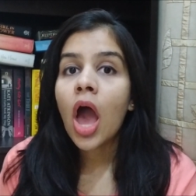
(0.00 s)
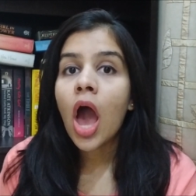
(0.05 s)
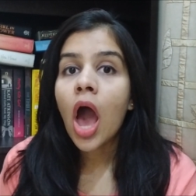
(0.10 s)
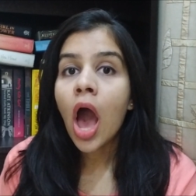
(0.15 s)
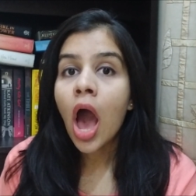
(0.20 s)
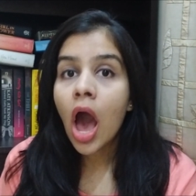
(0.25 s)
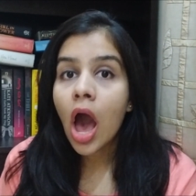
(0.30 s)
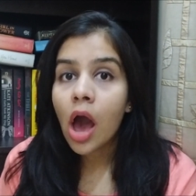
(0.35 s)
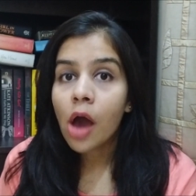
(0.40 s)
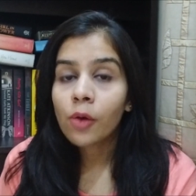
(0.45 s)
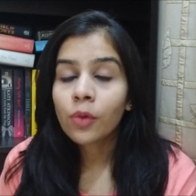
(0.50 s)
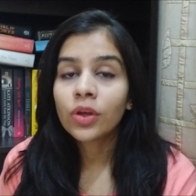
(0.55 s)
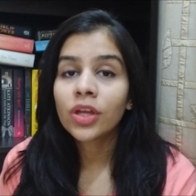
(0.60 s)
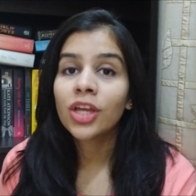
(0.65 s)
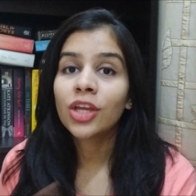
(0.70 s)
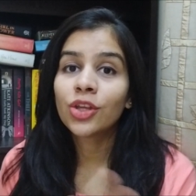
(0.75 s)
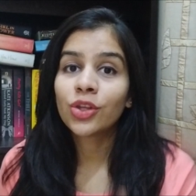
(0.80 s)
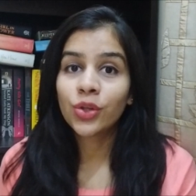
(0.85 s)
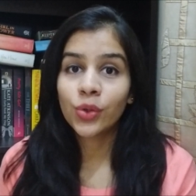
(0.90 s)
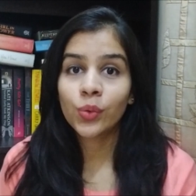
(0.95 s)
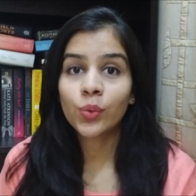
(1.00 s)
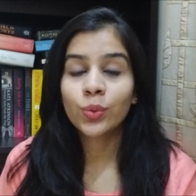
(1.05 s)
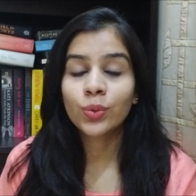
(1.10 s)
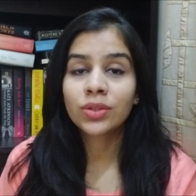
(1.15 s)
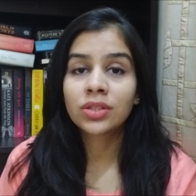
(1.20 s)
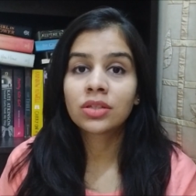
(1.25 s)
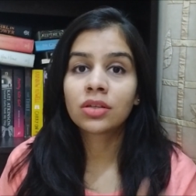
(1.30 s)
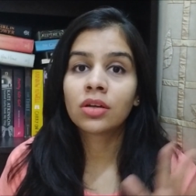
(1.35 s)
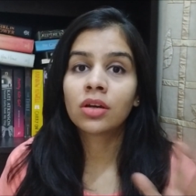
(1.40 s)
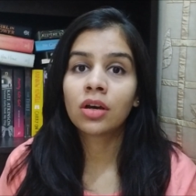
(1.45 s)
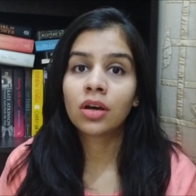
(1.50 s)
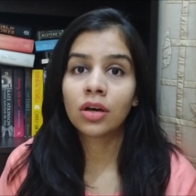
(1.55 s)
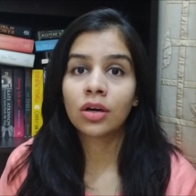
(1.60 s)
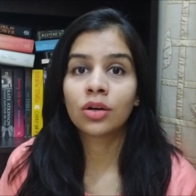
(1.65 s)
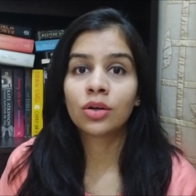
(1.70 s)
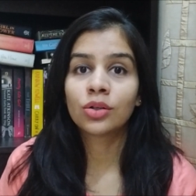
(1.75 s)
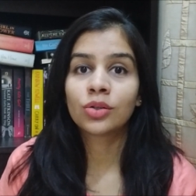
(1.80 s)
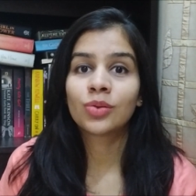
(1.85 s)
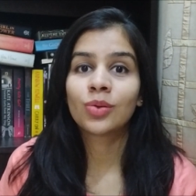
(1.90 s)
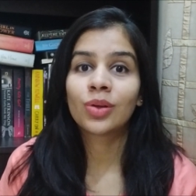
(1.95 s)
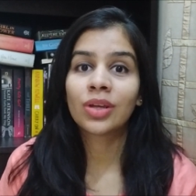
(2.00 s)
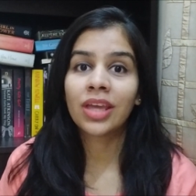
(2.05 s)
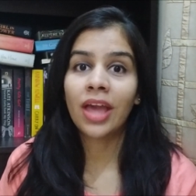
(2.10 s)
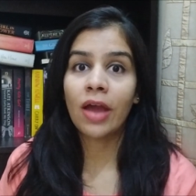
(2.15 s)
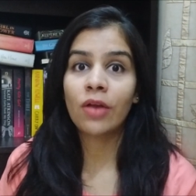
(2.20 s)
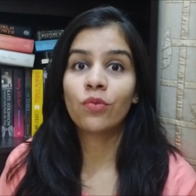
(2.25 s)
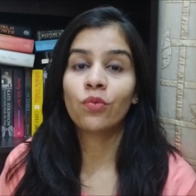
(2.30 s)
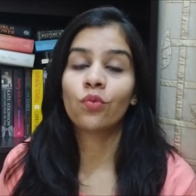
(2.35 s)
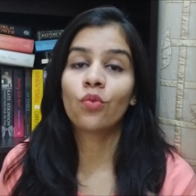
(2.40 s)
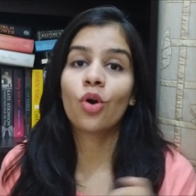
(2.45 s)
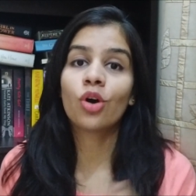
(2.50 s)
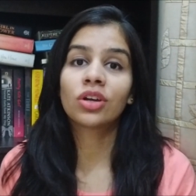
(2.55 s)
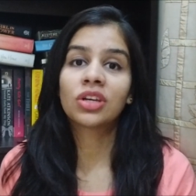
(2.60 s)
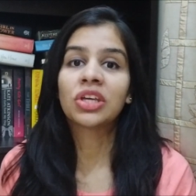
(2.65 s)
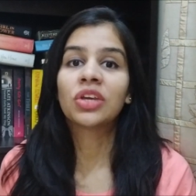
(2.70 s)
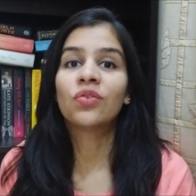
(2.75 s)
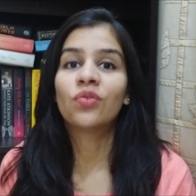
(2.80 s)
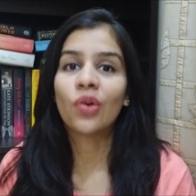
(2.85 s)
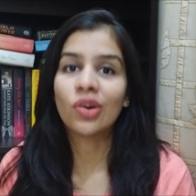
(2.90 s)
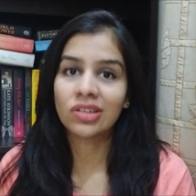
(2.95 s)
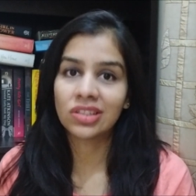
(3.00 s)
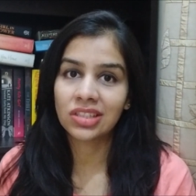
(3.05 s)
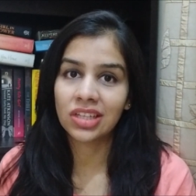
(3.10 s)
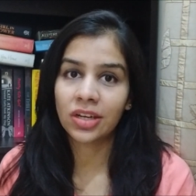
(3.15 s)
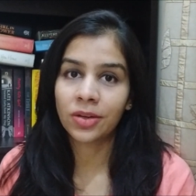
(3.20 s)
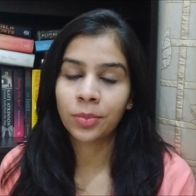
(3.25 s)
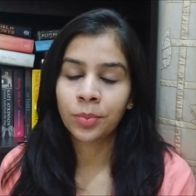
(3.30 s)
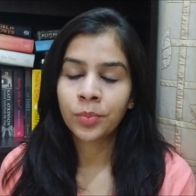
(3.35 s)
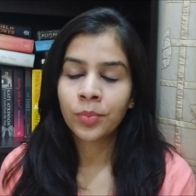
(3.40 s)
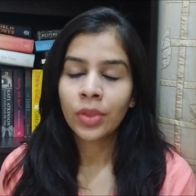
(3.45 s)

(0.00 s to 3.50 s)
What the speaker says: how he used her to get what he wanted.